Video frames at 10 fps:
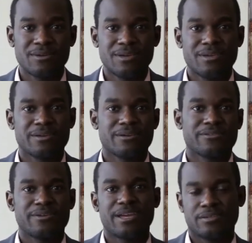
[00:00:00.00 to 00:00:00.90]
you can
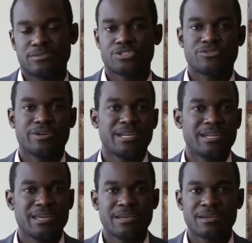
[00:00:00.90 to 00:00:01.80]
create
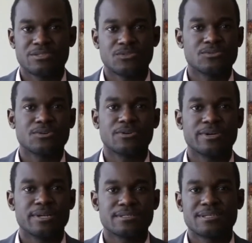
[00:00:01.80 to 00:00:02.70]
training,
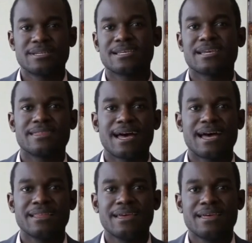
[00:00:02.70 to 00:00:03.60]
tutorials, things like
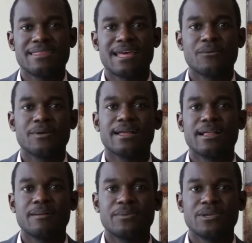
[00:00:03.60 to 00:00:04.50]
that will
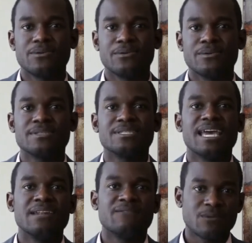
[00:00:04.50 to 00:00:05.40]
help you to
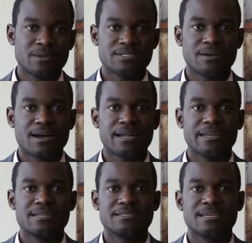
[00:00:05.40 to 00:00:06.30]
influence your
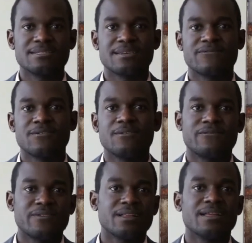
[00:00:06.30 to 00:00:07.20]
audience and to
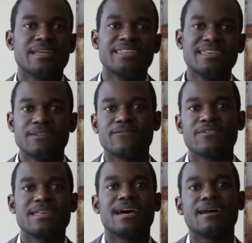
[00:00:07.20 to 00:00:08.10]
fulfill a need for
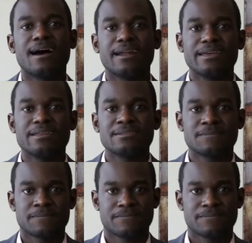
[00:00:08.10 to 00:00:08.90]
that audience.